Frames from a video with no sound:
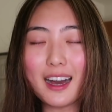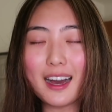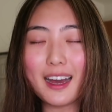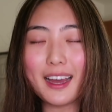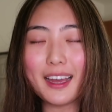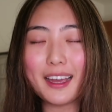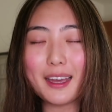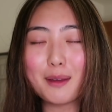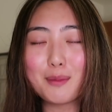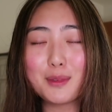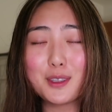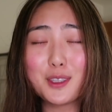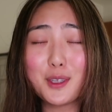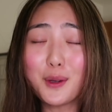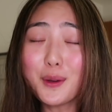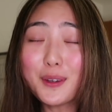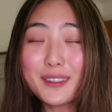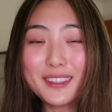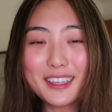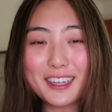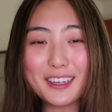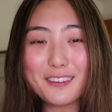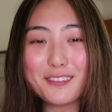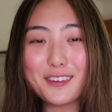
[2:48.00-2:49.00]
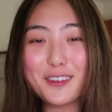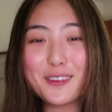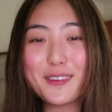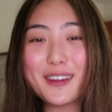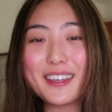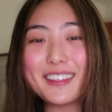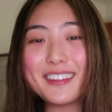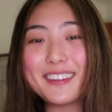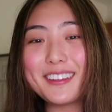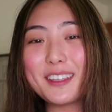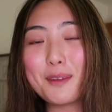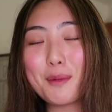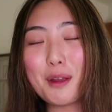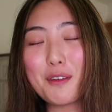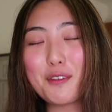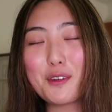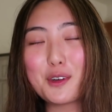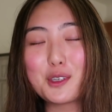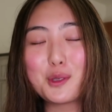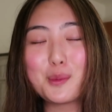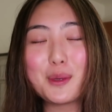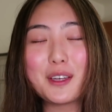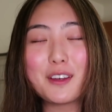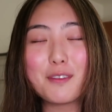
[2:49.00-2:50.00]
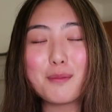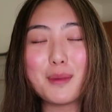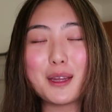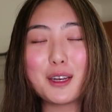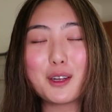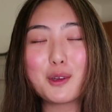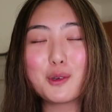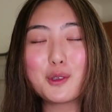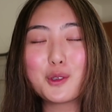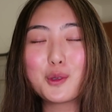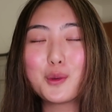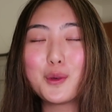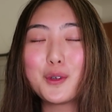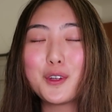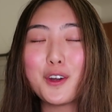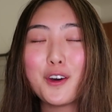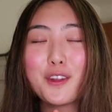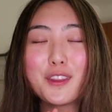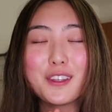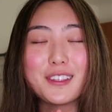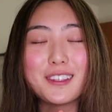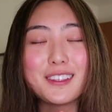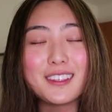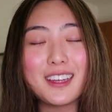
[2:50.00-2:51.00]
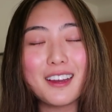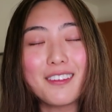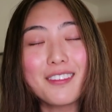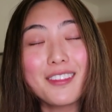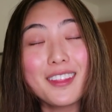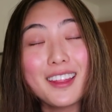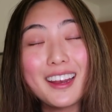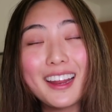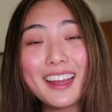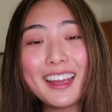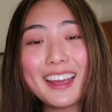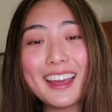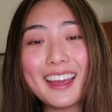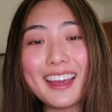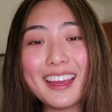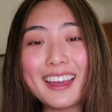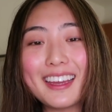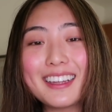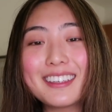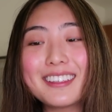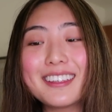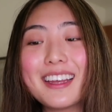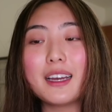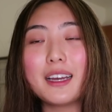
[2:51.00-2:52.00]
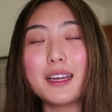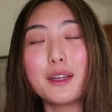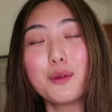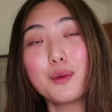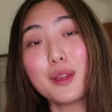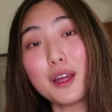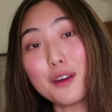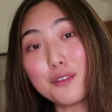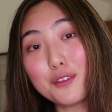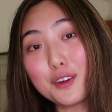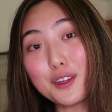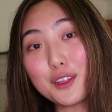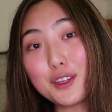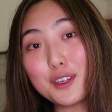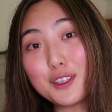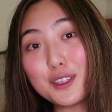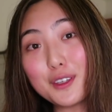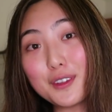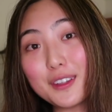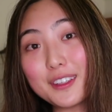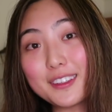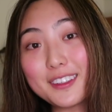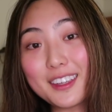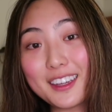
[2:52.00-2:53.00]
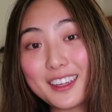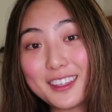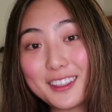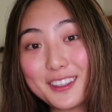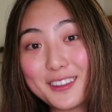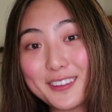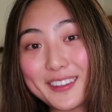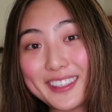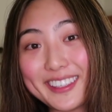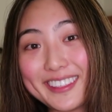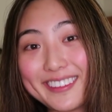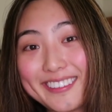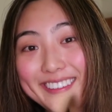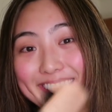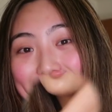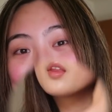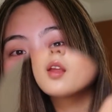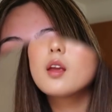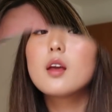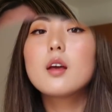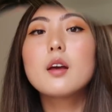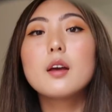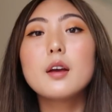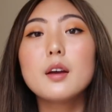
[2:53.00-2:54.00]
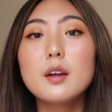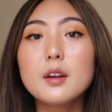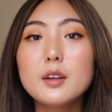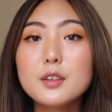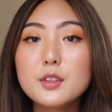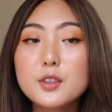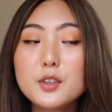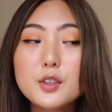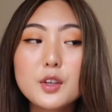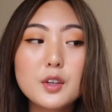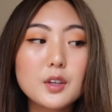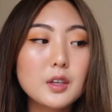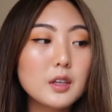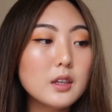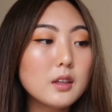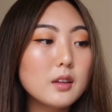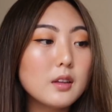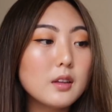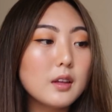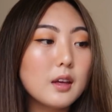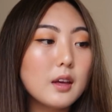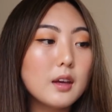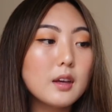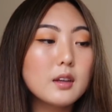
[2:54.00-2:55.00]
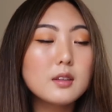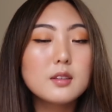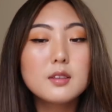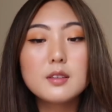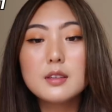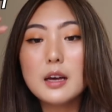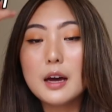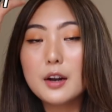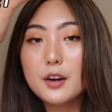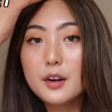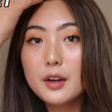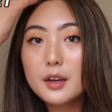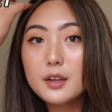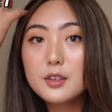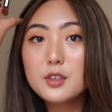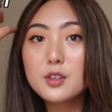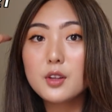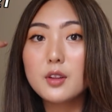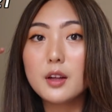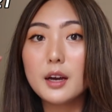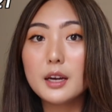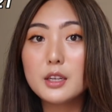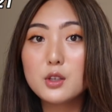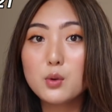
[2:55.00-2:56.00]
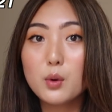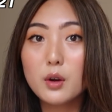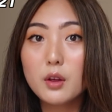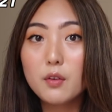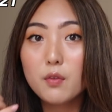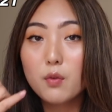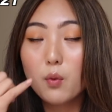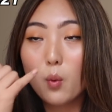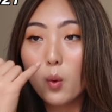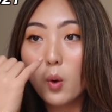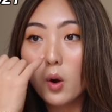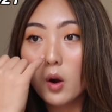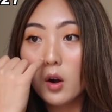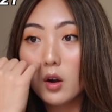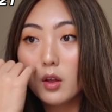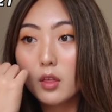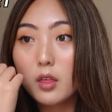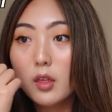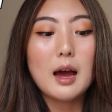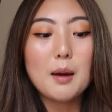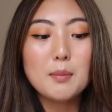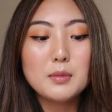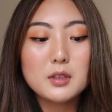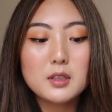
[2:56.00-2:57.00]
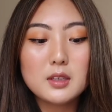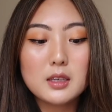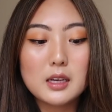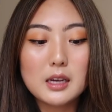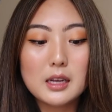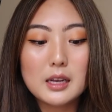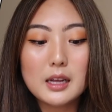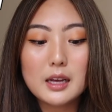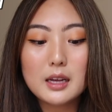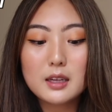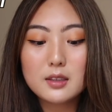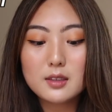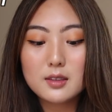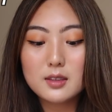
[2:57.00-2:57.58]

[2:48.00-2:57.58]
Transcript: I am so excited for you guys to see my first week of medical school and all the stuff that I ate 8 and without further ado let's get into it it is currently Saturday, July 24th. I'm just eating